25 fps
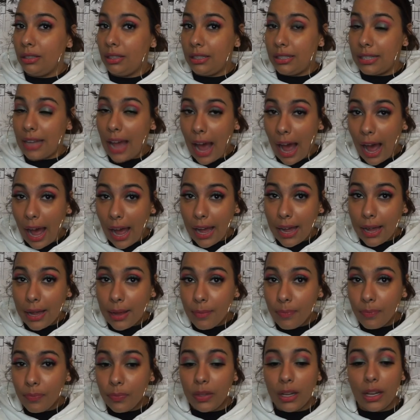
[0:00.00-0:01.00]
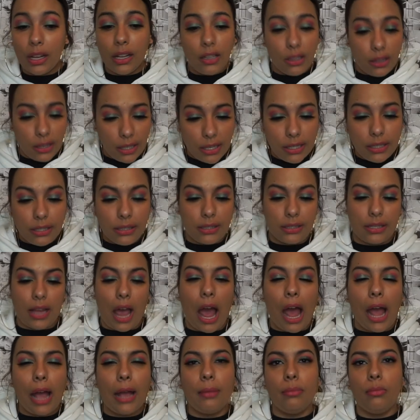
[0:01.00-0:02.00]
time
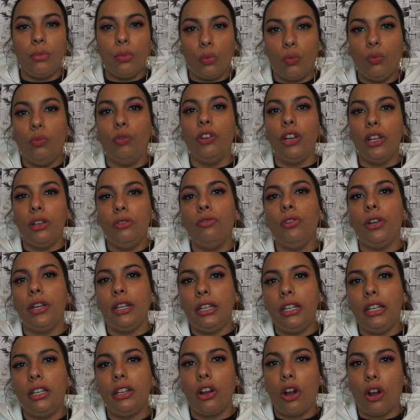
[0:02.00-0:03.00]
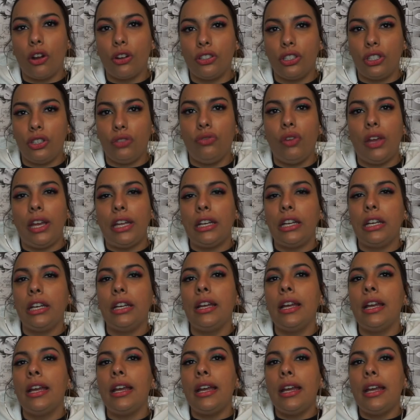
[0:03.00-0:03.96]
rereading RG Veda